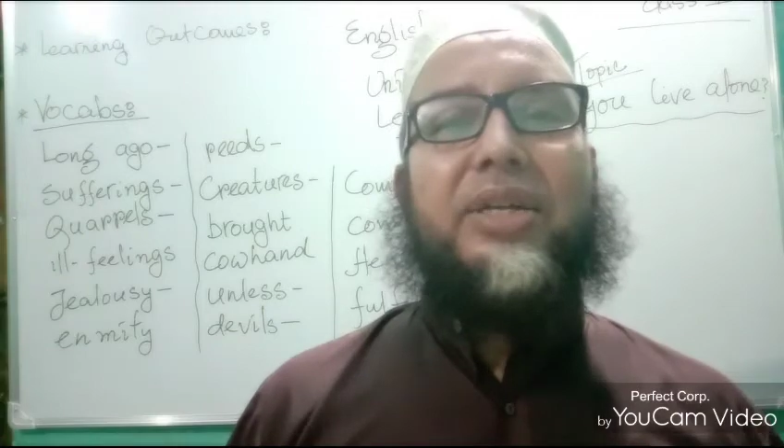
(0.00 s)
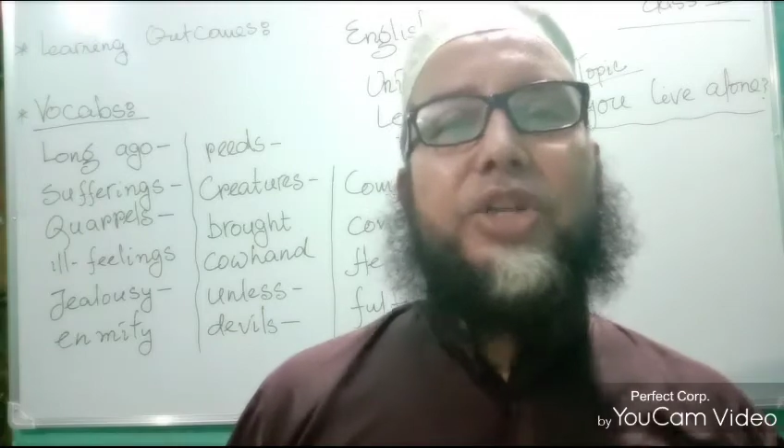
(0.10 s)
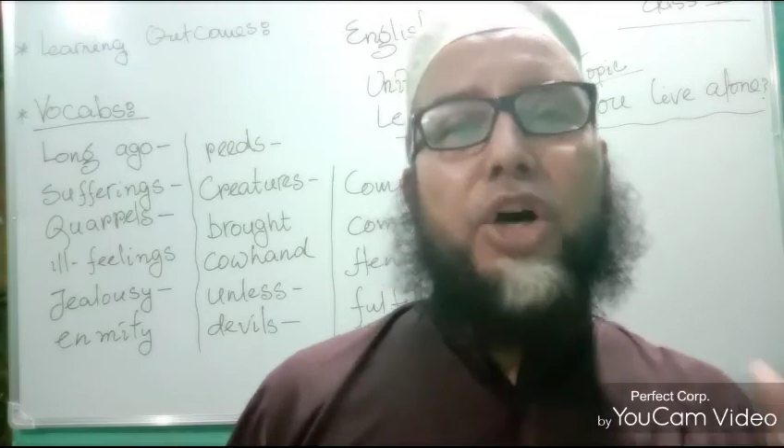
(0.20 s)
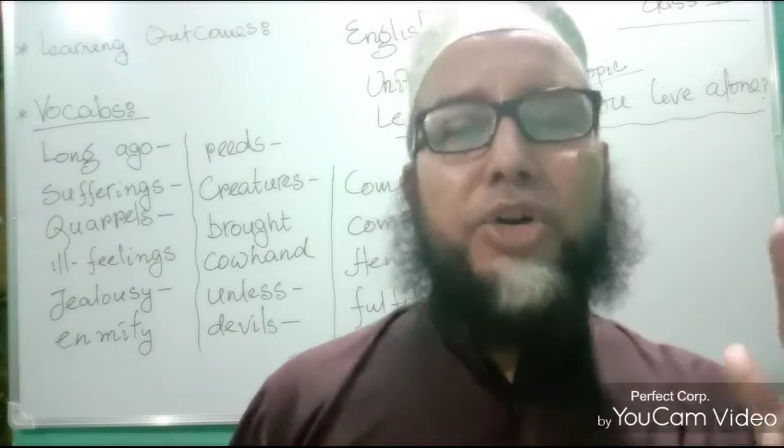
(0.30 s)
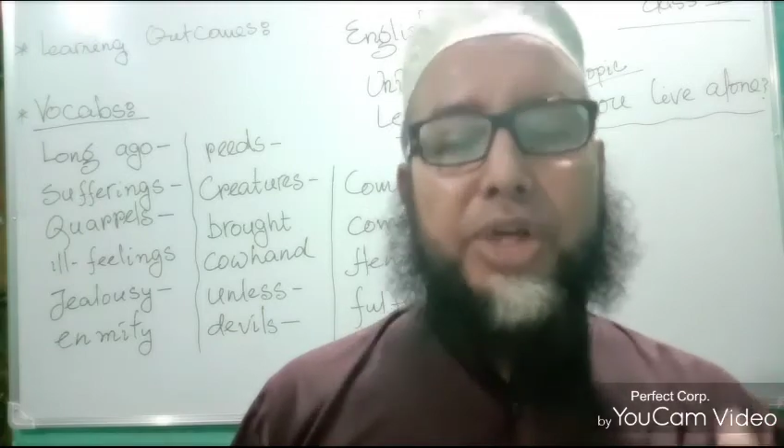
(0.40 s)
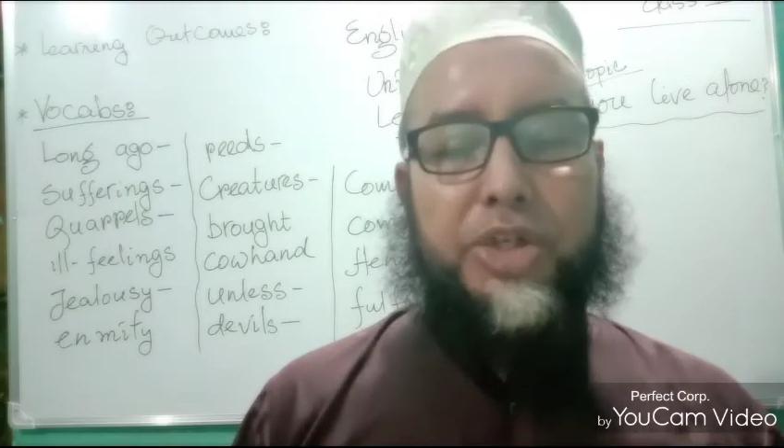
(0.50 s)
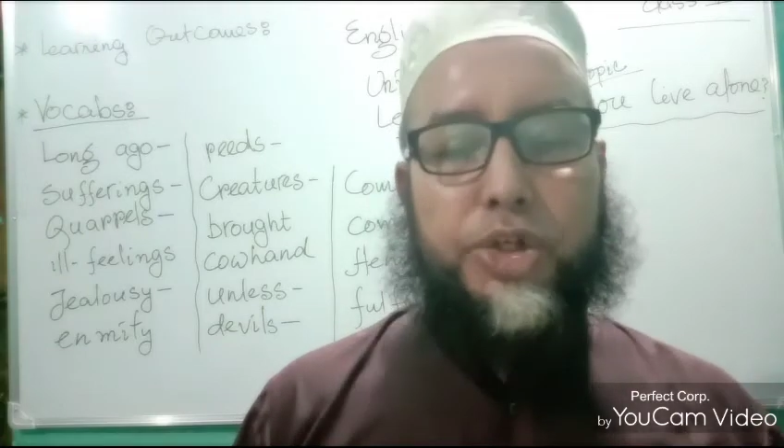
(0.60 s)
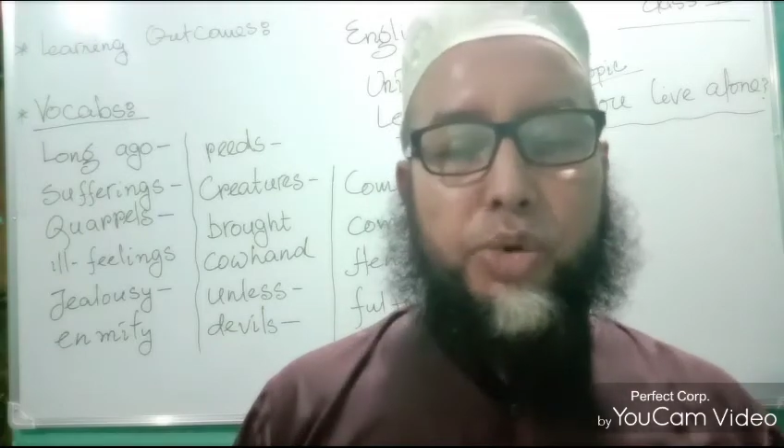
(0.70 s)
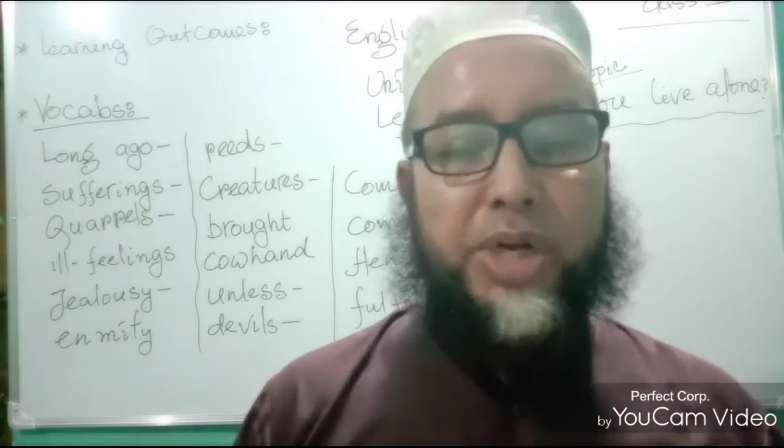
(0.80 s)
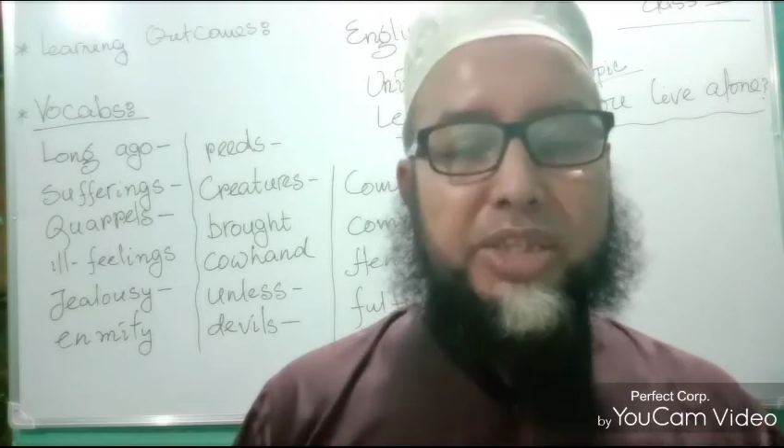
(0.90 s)
So dear
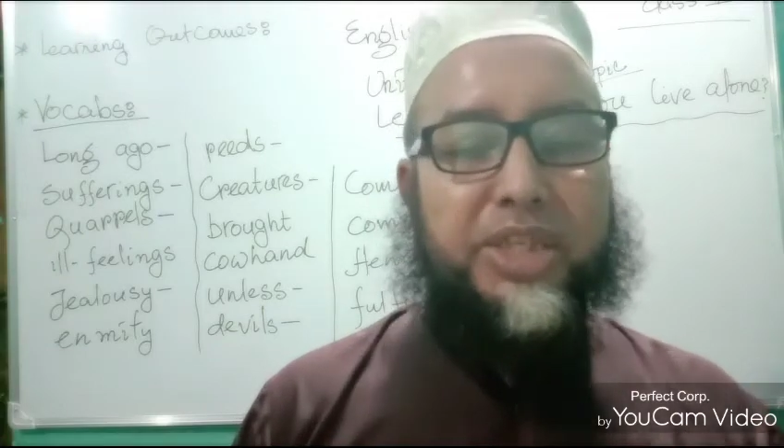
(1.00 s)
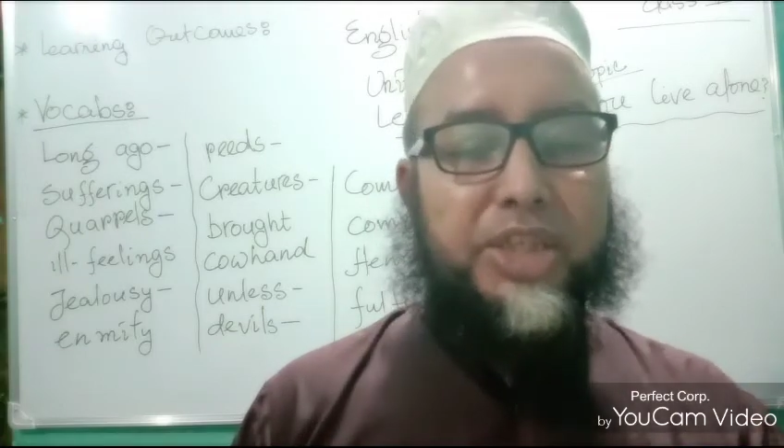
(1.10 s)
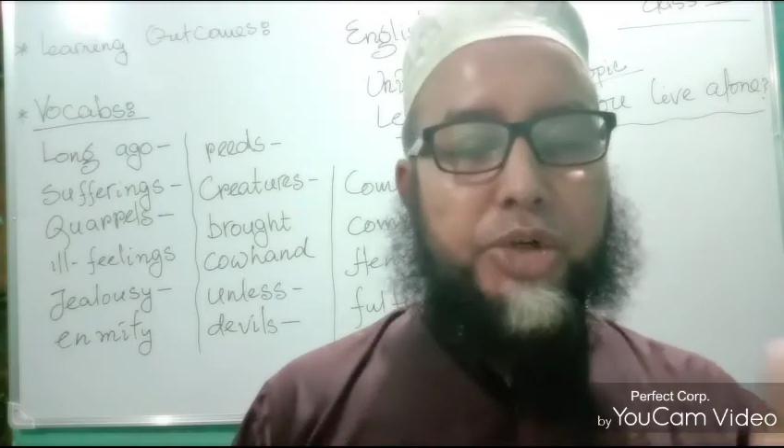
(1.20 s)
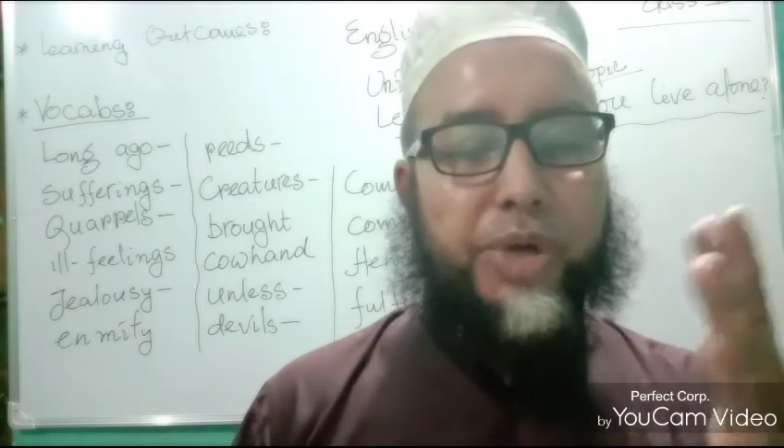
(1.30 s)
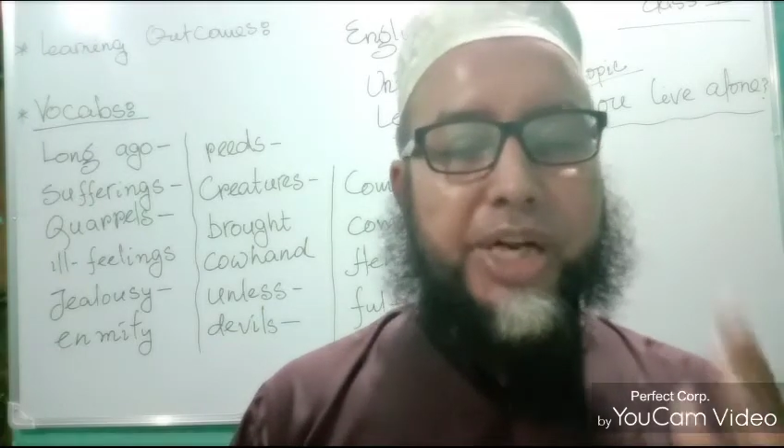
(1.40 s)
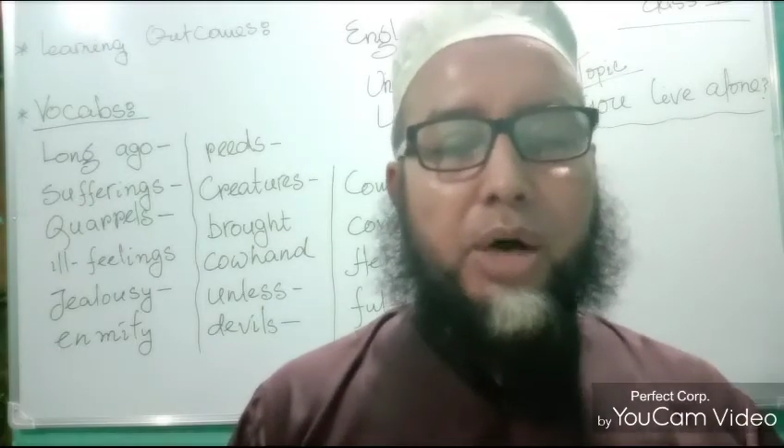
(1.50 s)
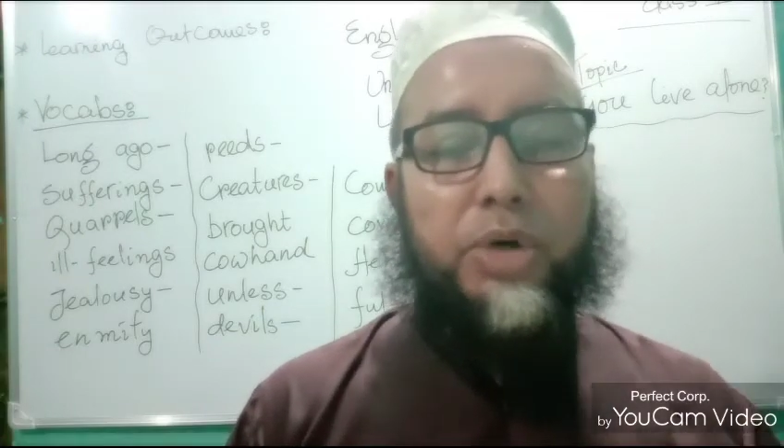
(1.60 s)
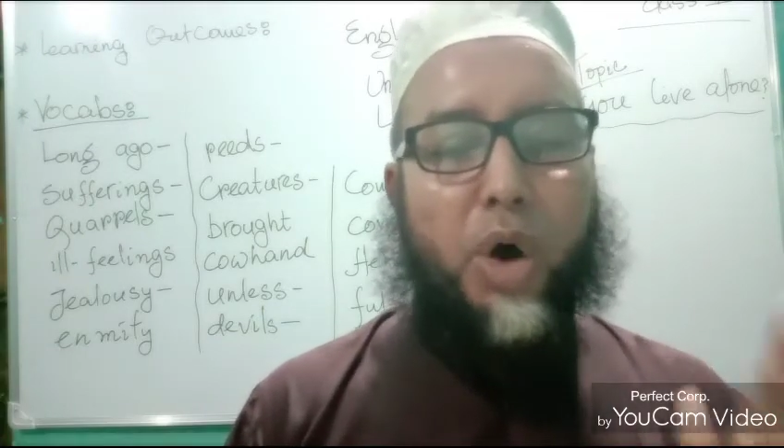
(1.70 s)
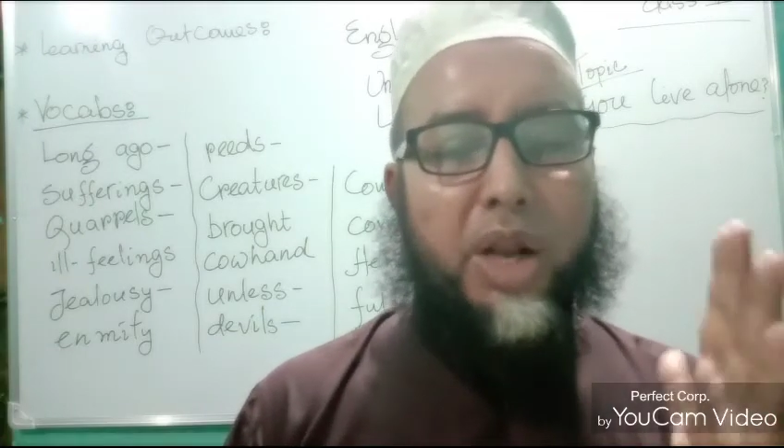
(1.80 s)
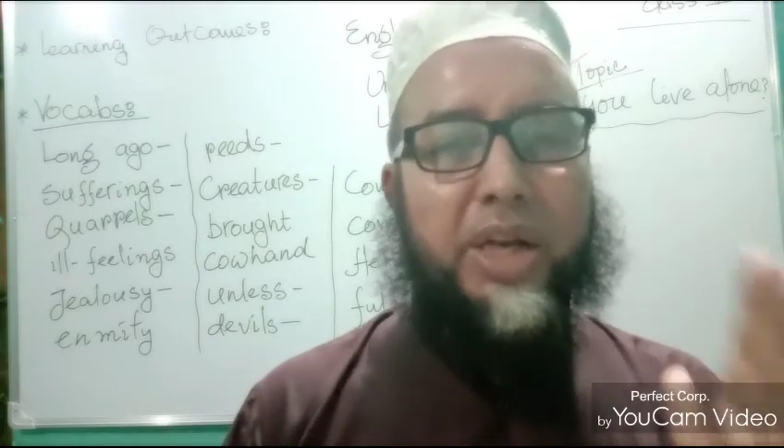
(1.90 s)
students, just read
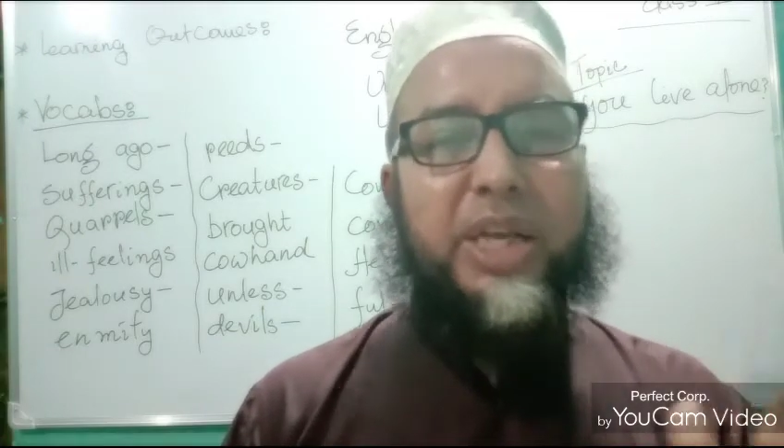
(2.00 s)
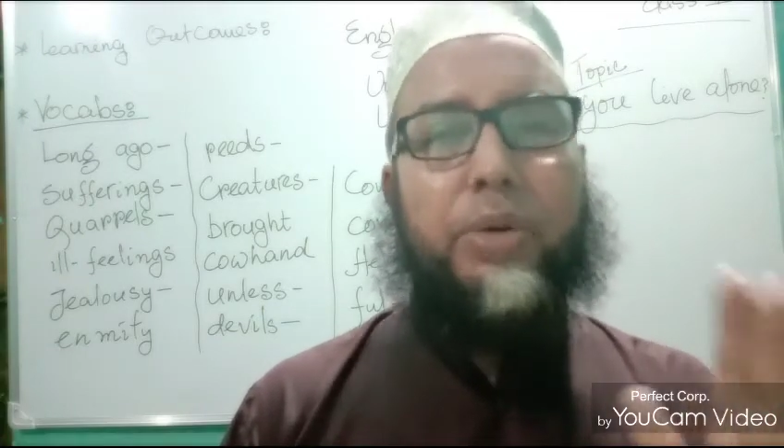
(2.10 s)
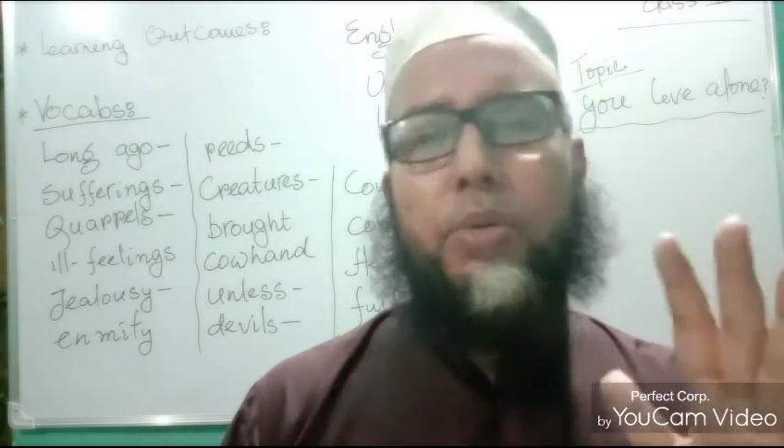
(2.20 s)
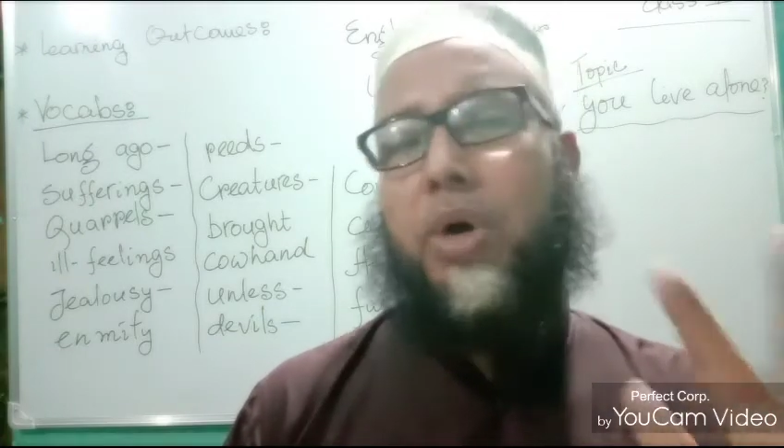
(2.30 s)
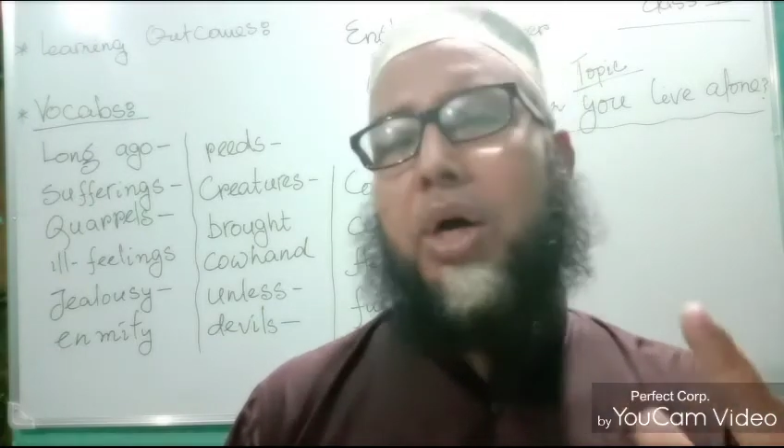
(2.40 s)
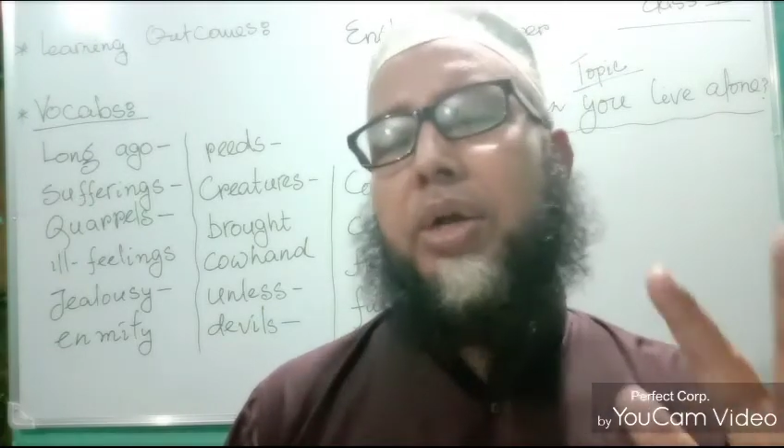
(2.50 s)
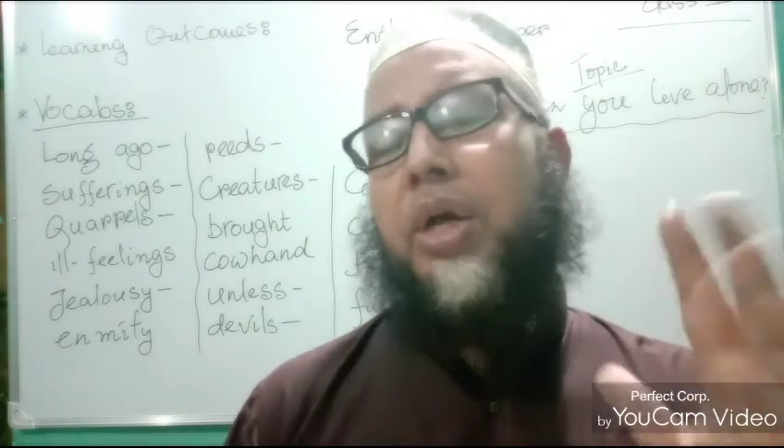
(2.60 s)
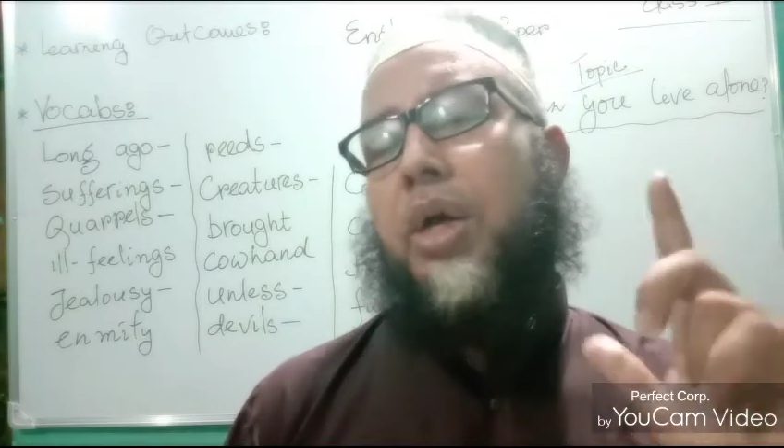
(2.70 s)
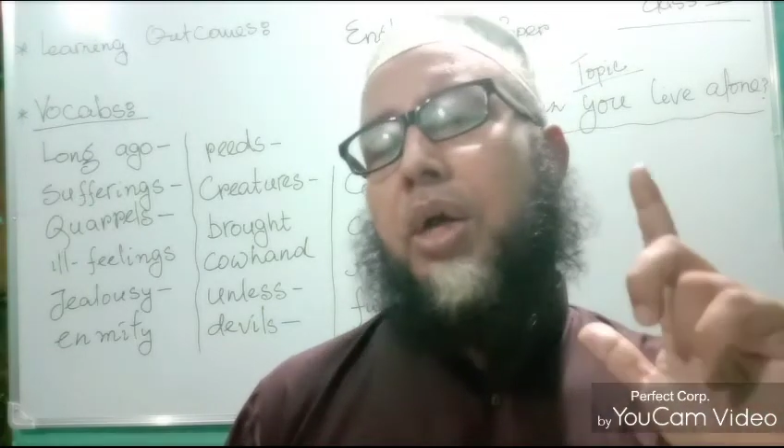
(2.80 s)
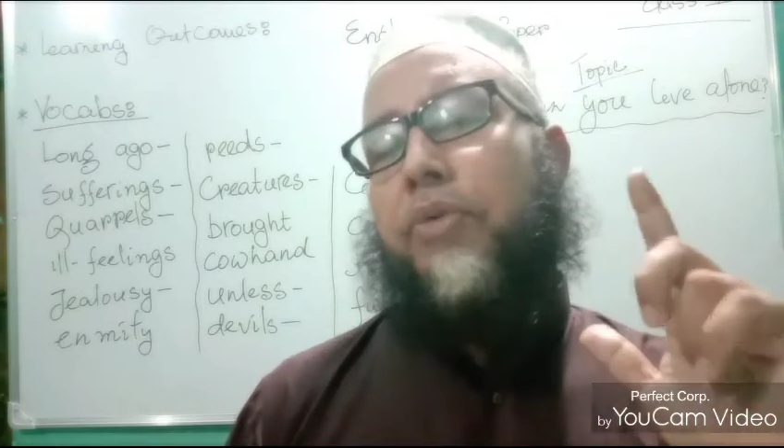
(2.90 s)
out only
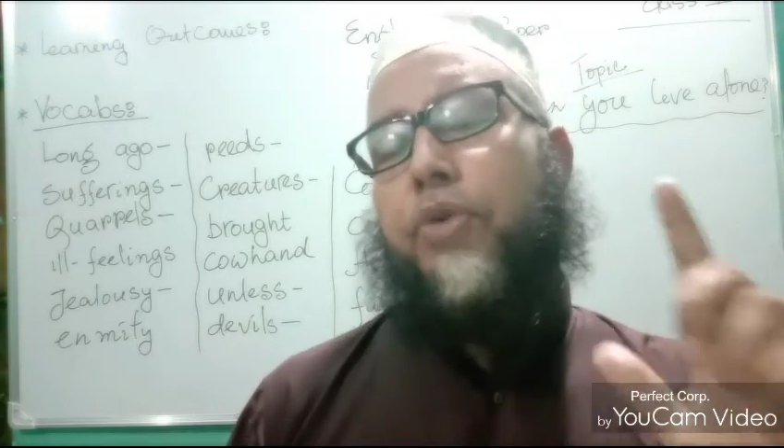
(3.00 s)
one